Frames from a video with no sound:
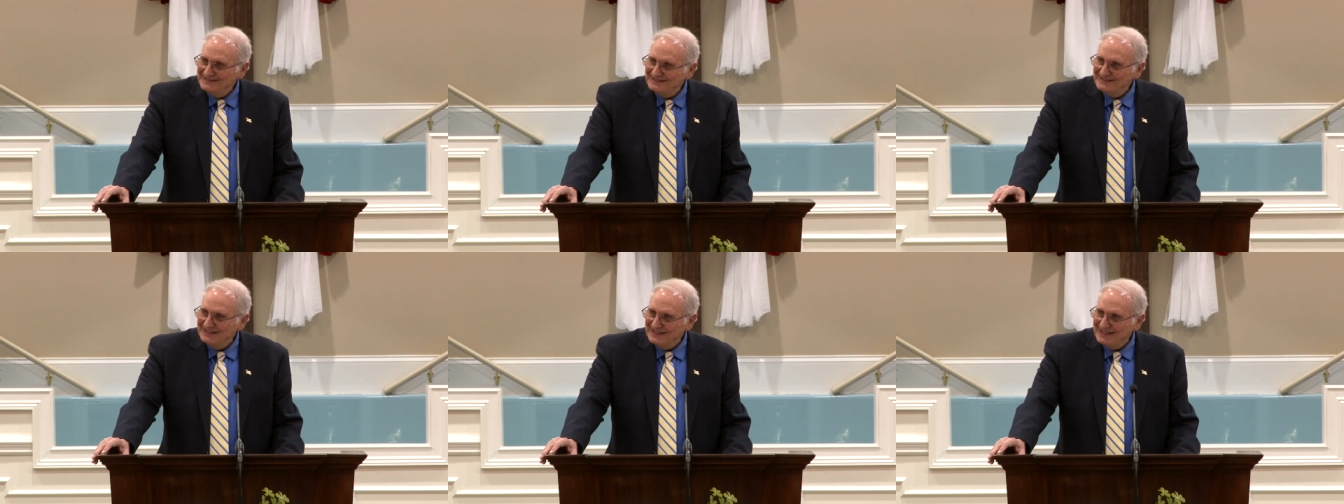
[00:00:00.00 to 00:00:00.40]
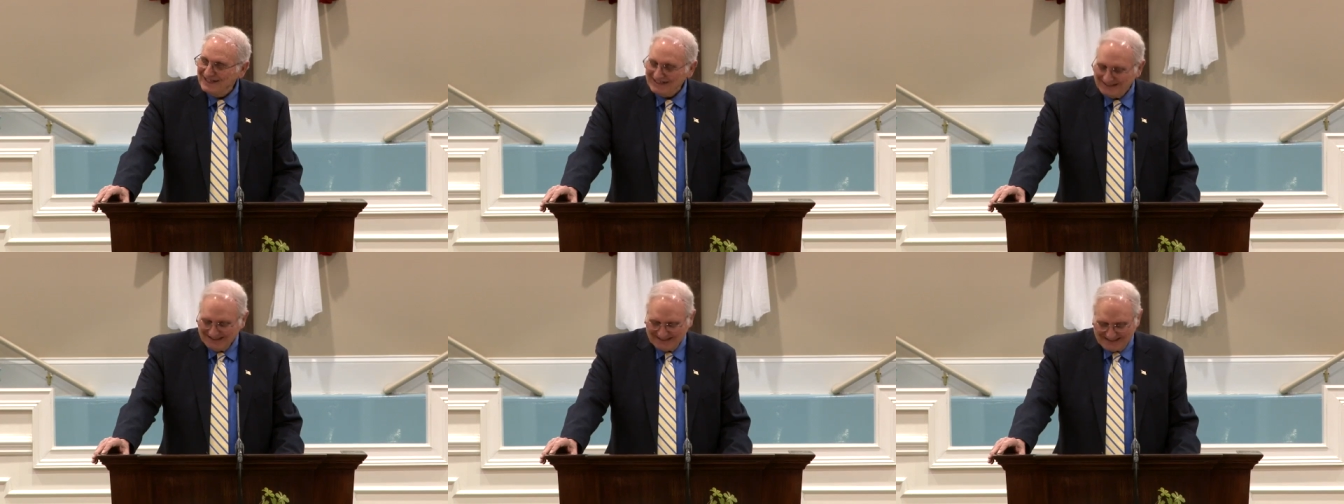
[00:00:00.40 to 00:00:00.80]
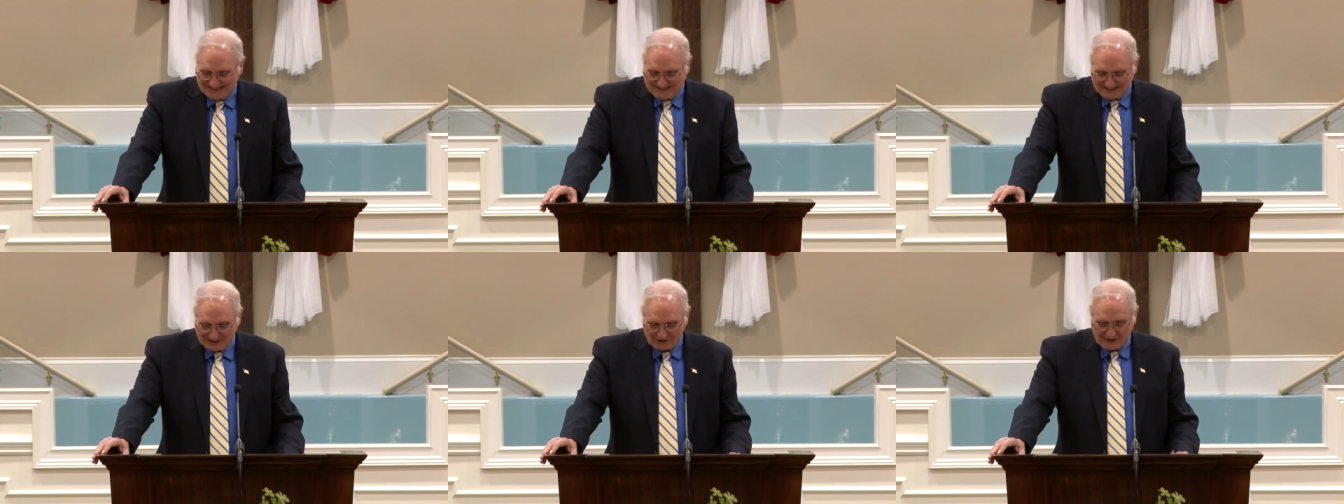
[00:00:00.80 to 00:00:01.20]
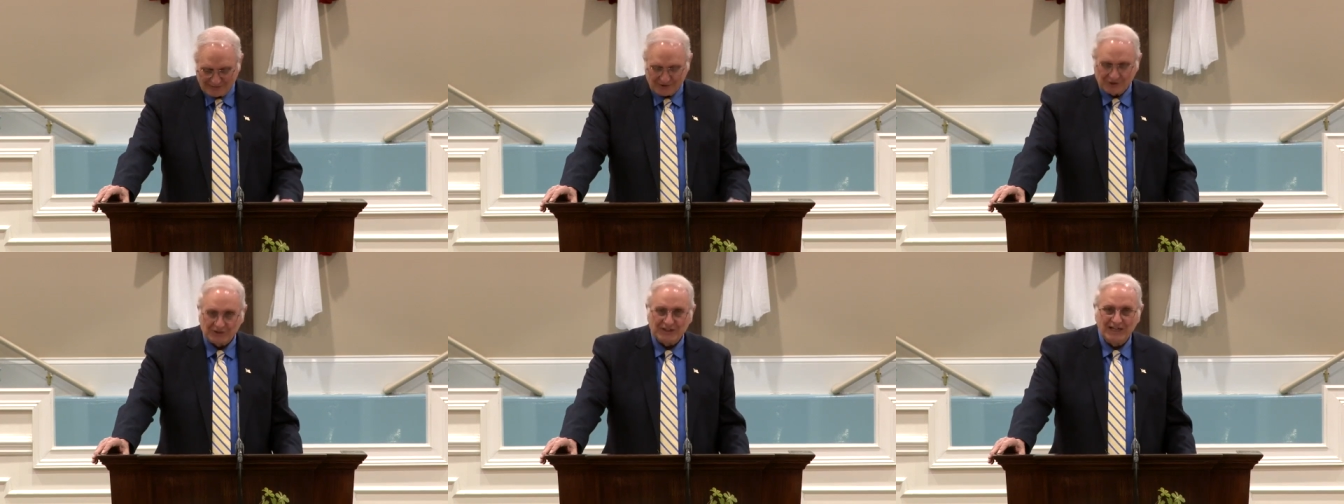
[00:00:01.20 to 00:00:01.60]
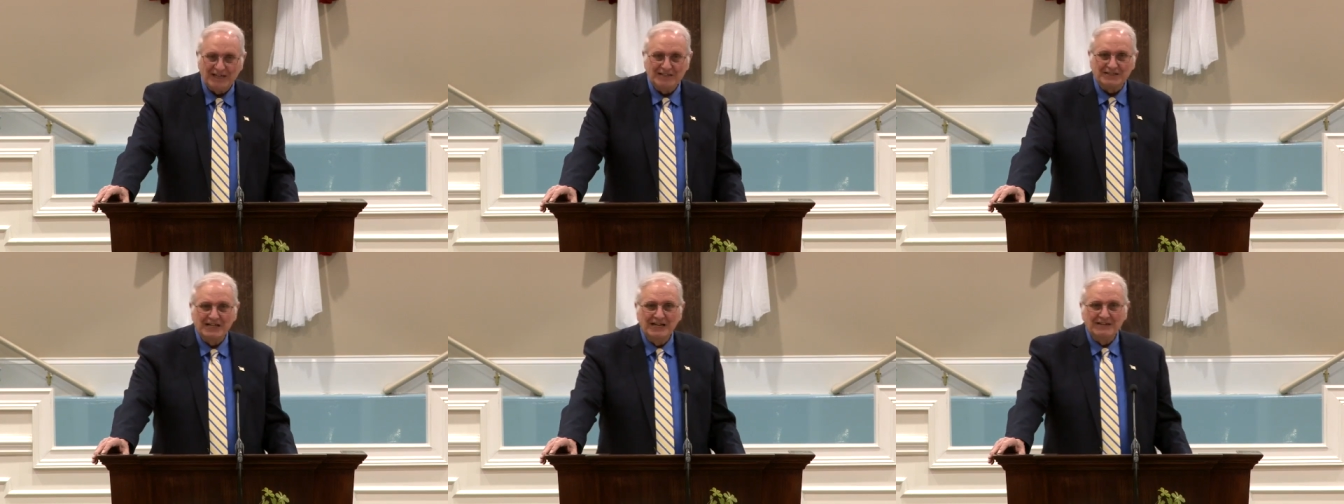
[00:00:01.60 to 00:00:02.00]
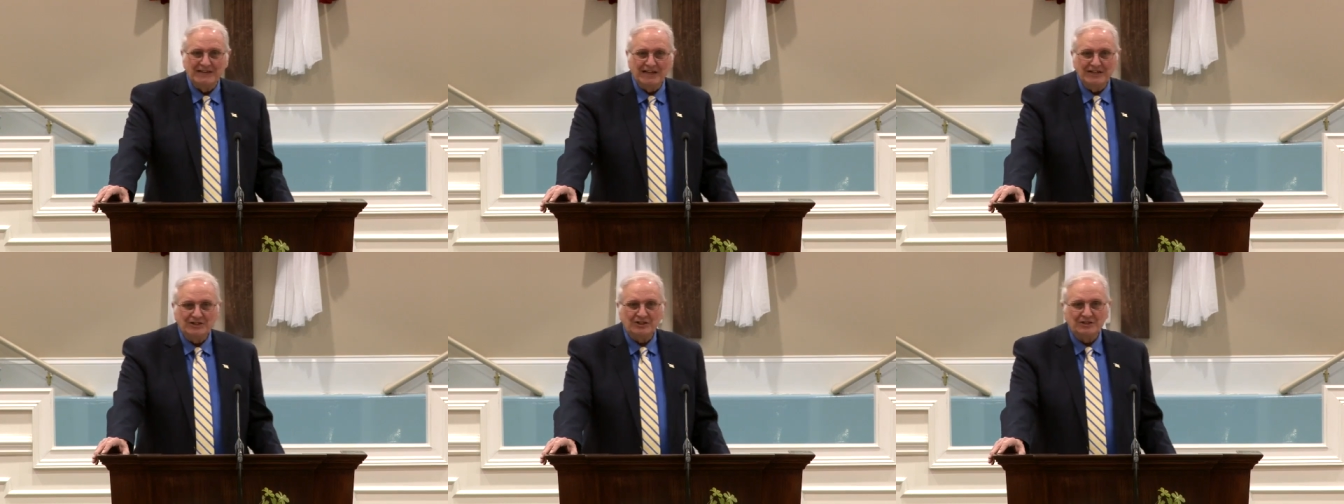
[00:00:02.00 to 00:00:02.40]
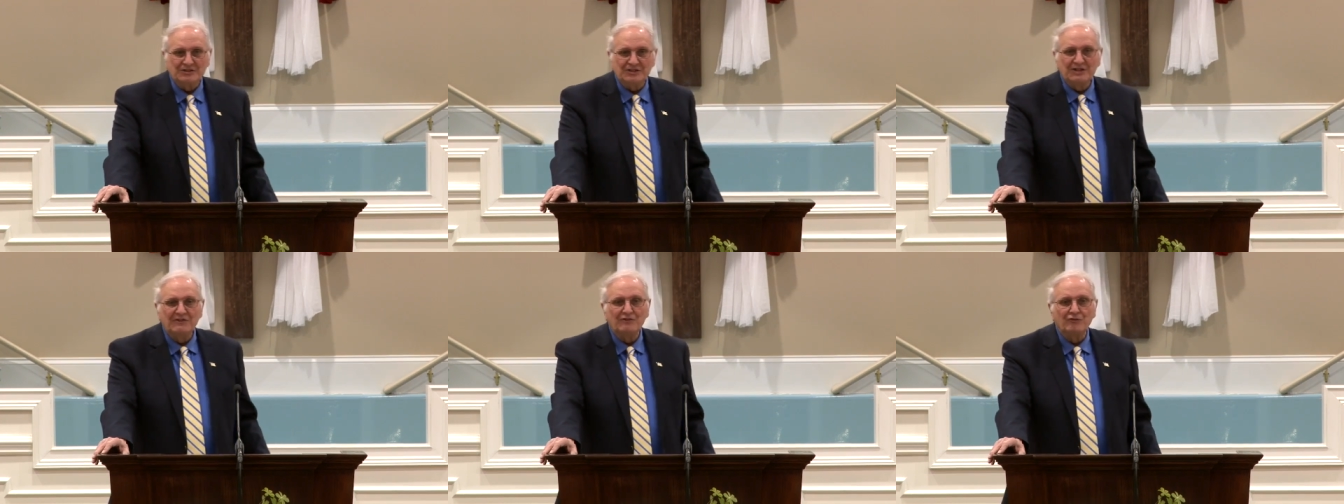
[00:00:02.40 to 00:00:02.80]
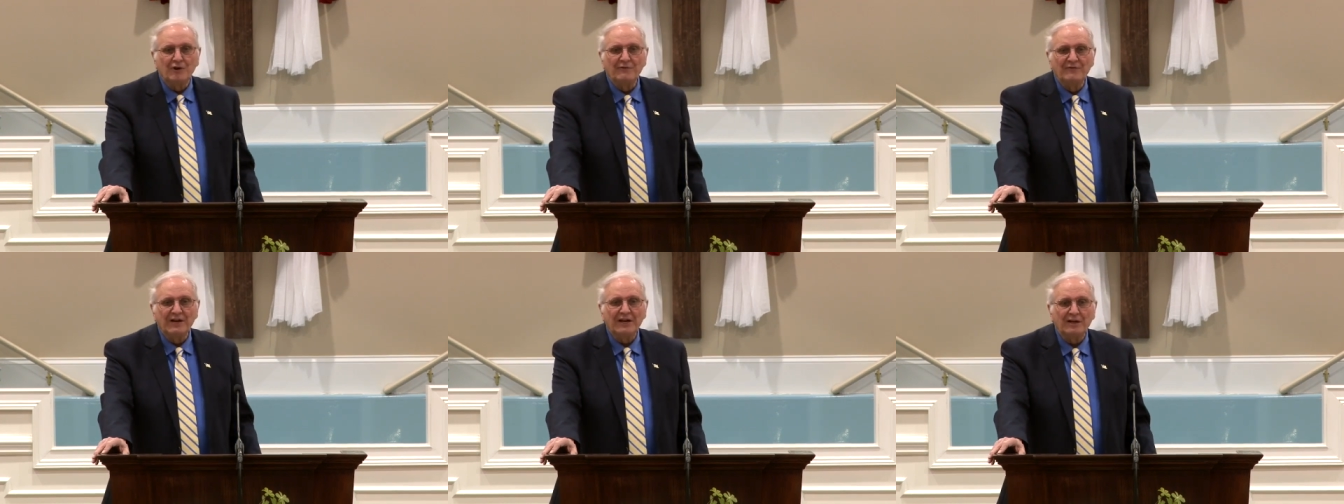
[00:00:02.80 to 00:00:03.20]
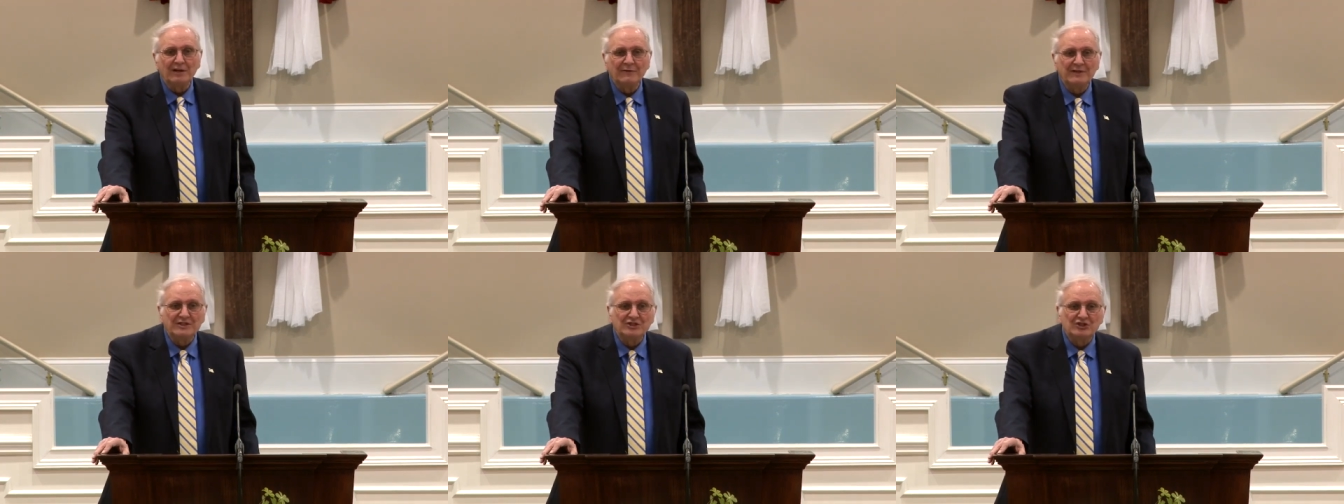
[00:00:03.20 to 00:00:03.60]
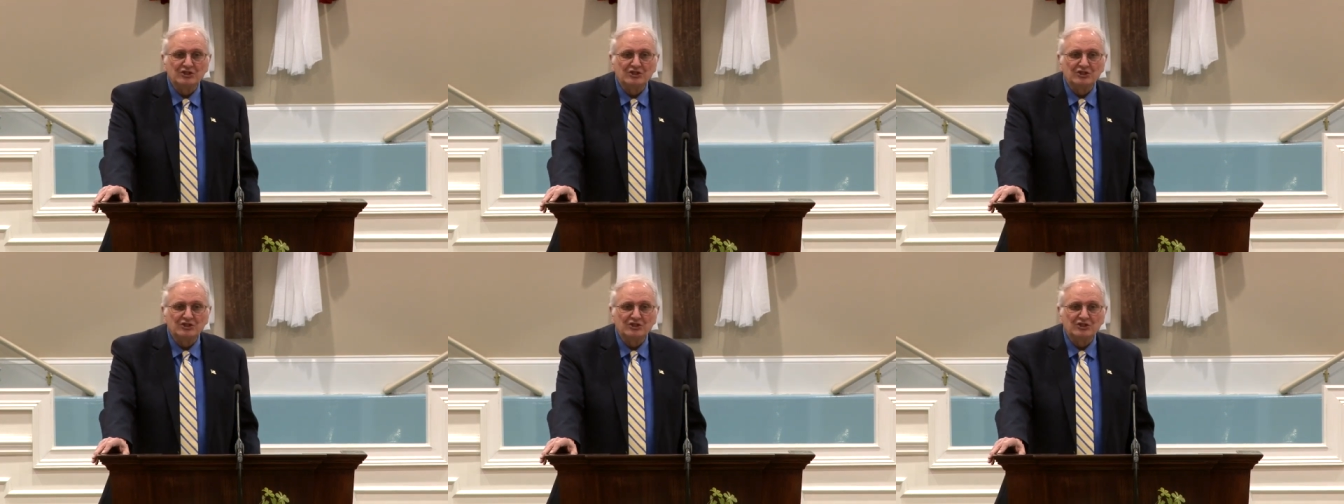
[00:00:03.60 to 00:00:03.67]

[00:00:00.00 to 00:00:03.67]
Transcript: See that? The scripture says that he shall see the travail of his